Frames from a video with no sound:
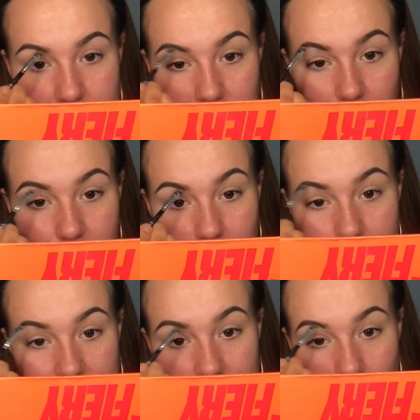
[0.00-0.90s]
I know for a
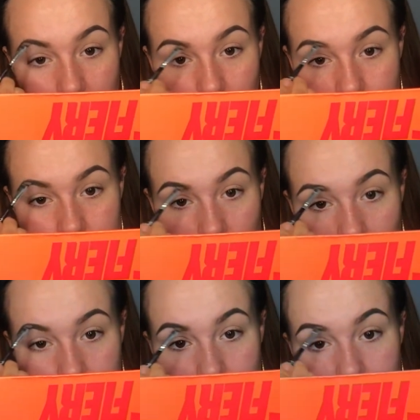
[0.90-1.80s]
fact that I watched a
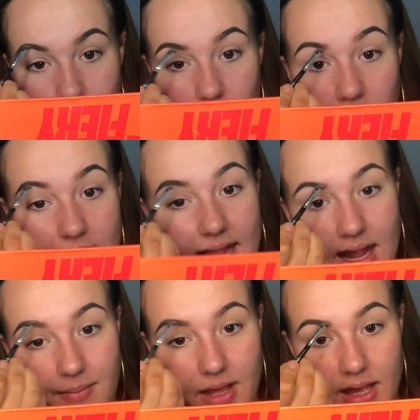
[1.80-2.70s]
load before I
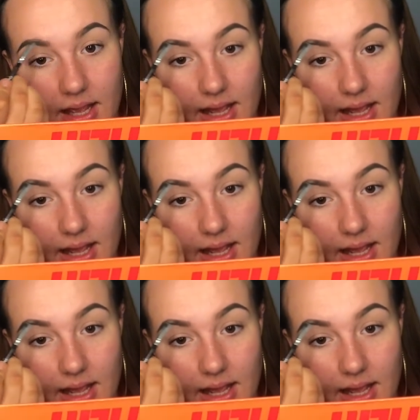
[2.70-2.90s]
came here,